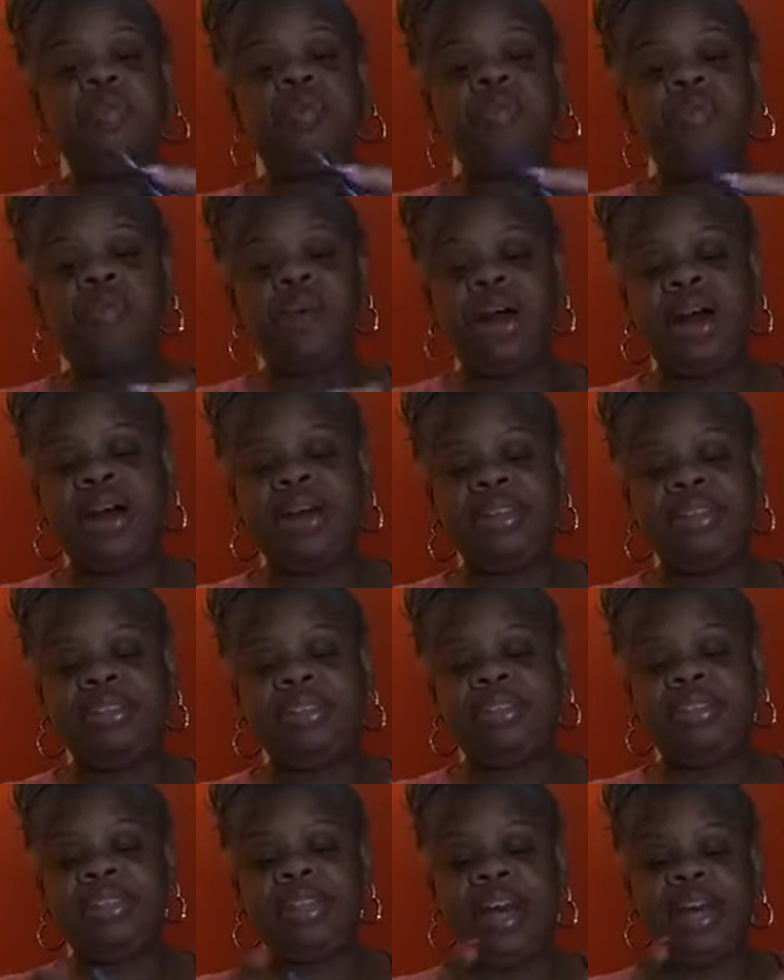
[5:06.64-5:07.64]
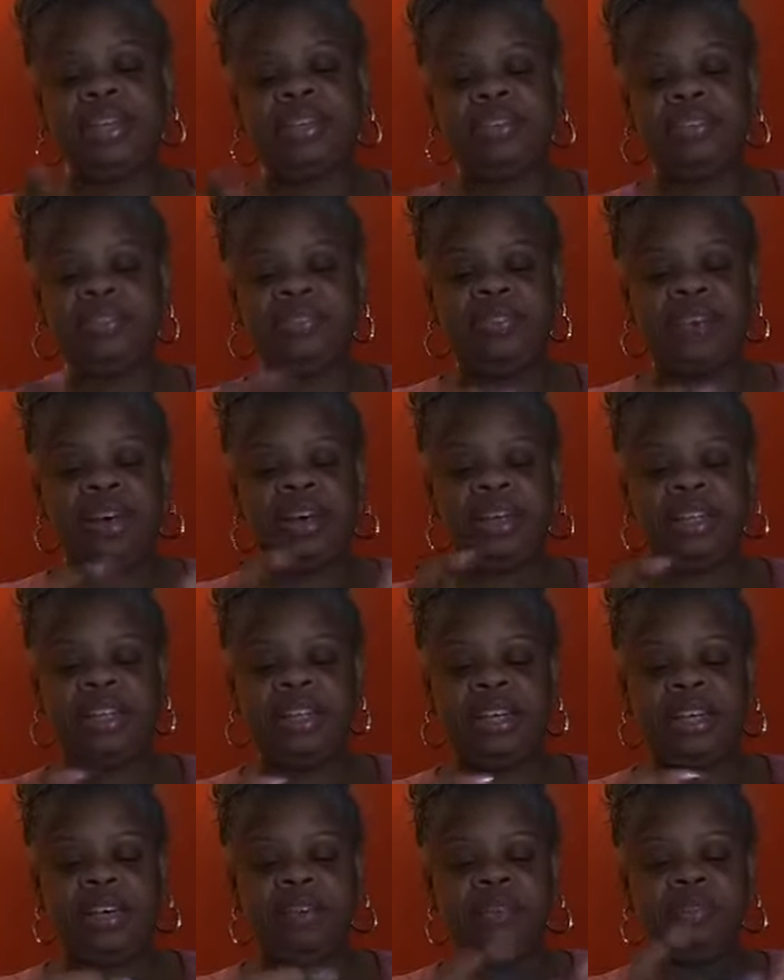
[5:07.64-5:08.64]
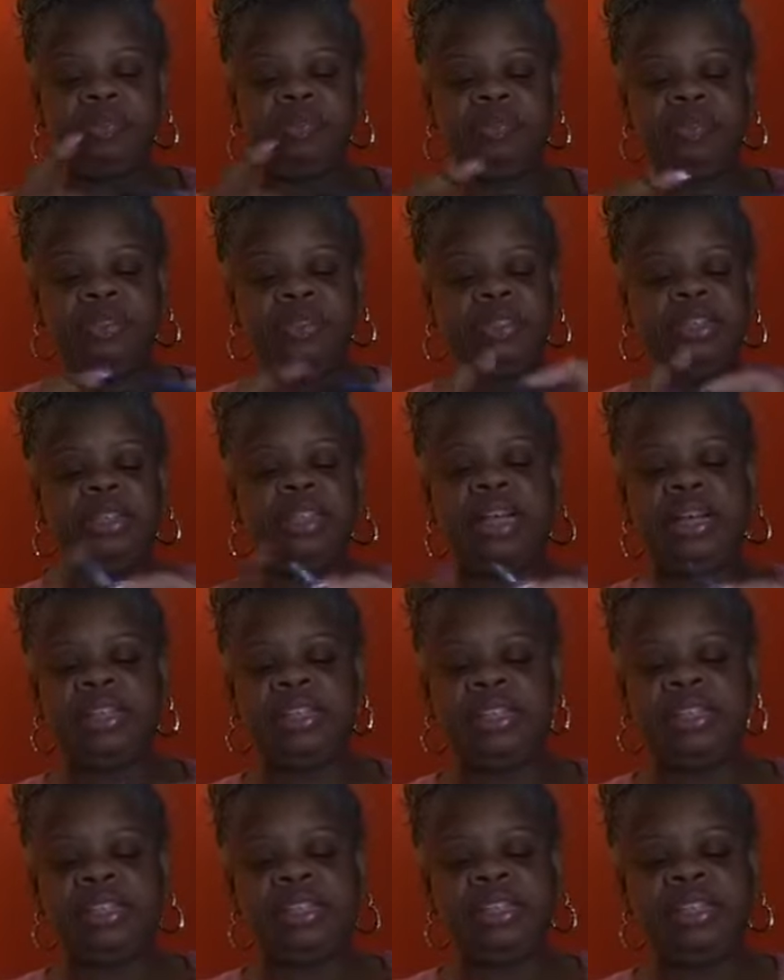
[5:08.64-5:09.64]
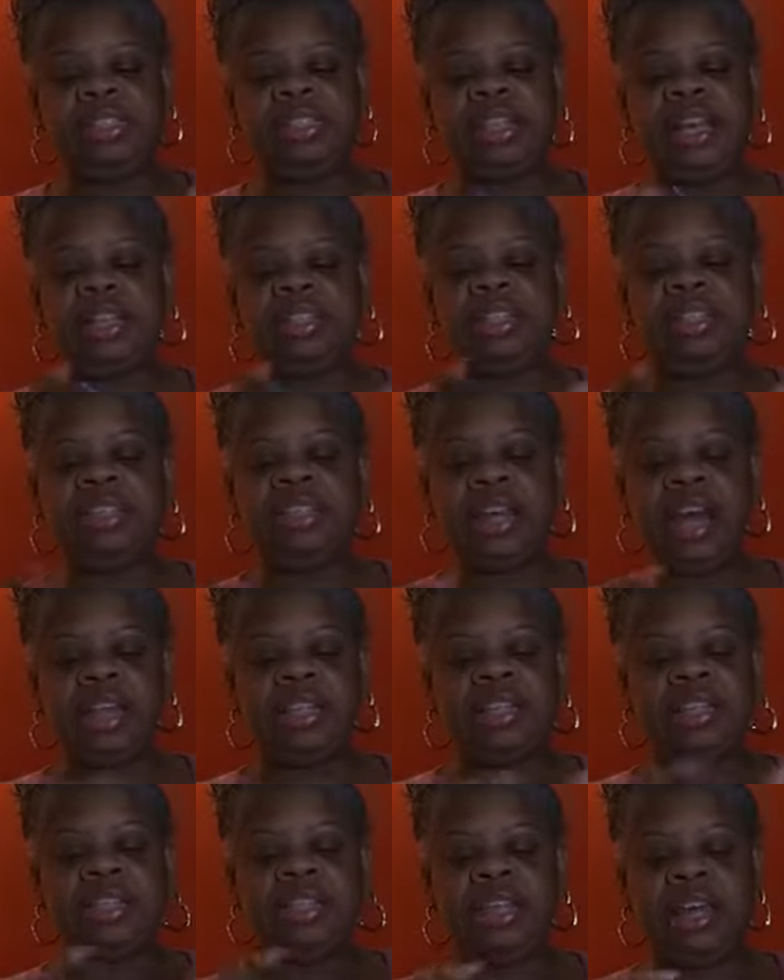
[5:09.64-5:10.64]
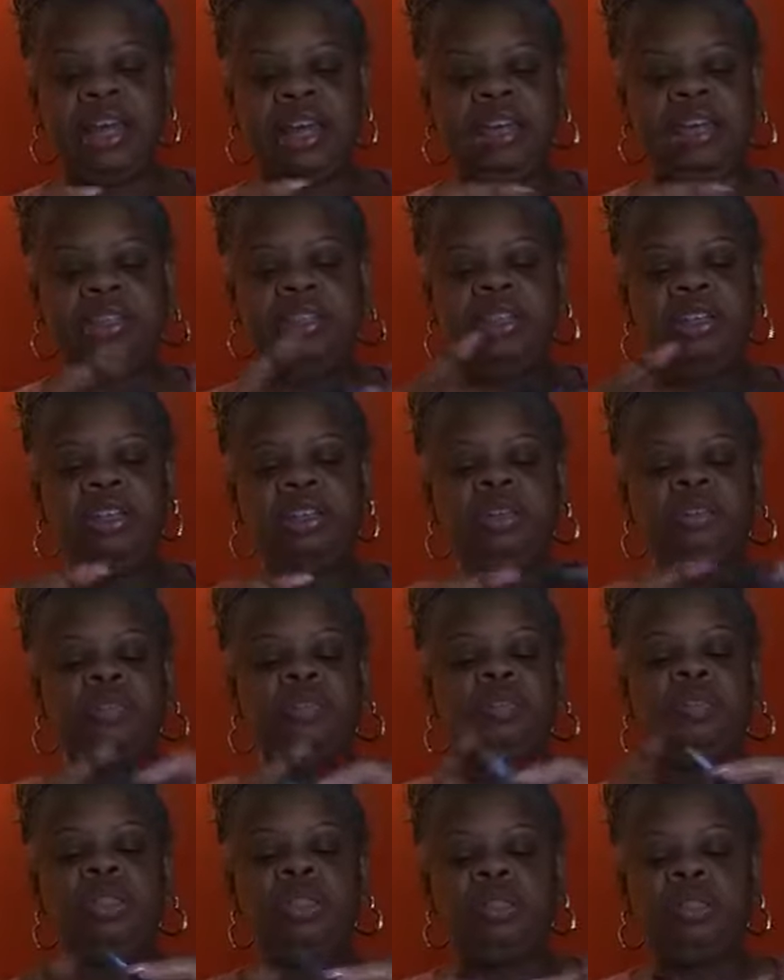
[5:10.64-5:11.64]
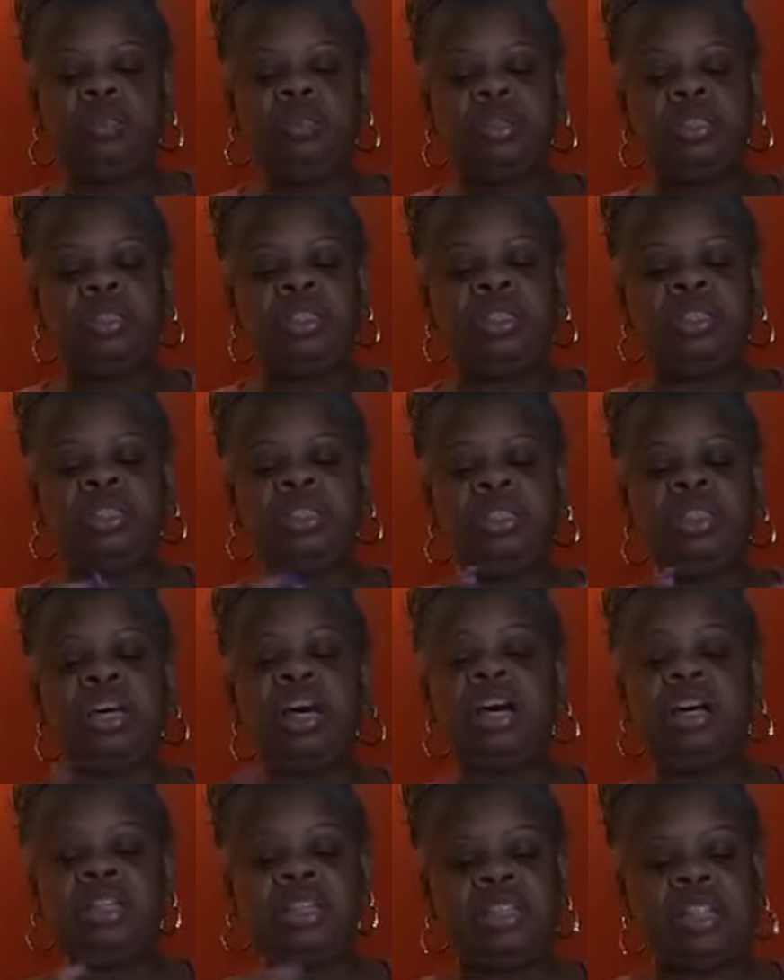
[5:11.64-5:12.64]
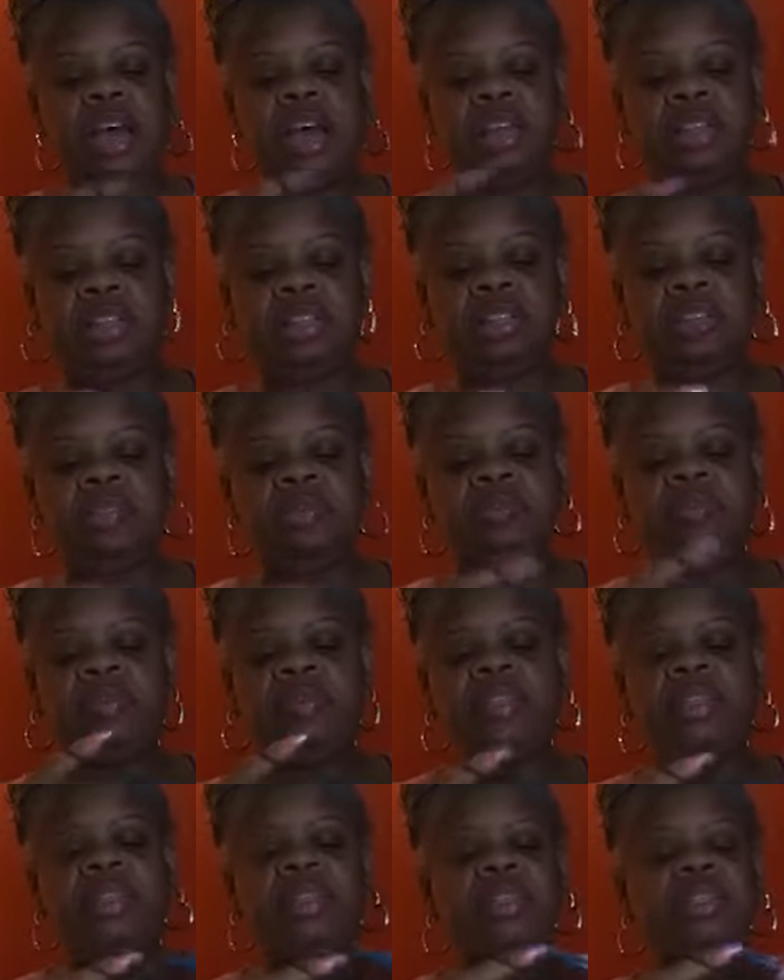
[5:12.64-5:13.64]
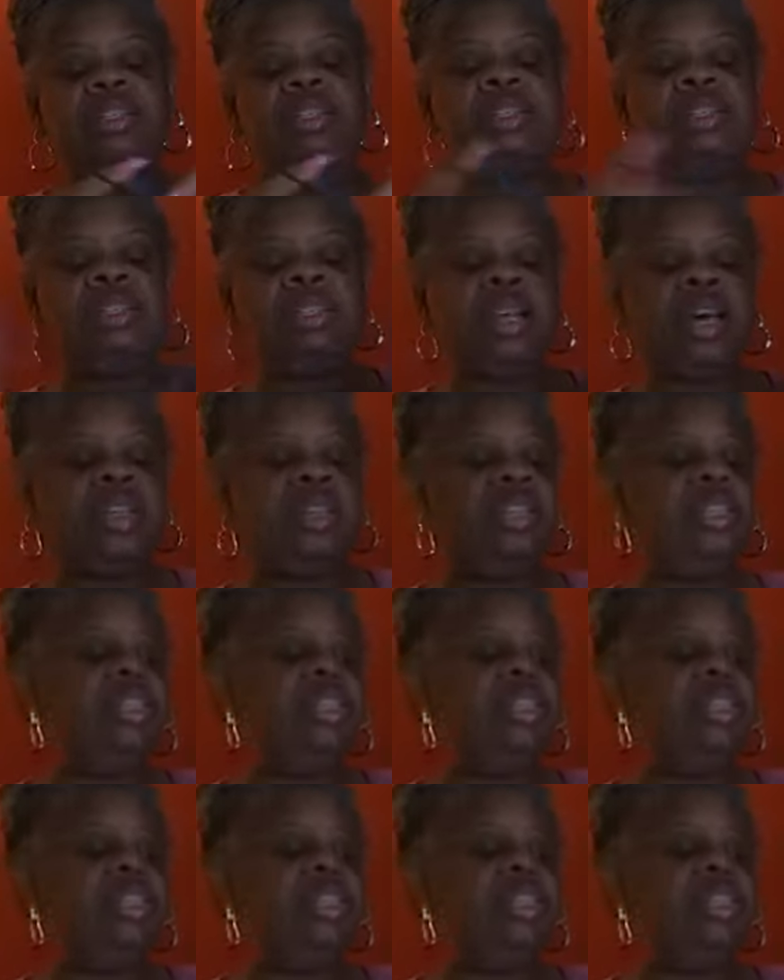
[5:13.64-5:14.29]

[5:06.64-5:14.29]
why did the doctor find out that this is not the doctor that was? This is her doctor. It's not the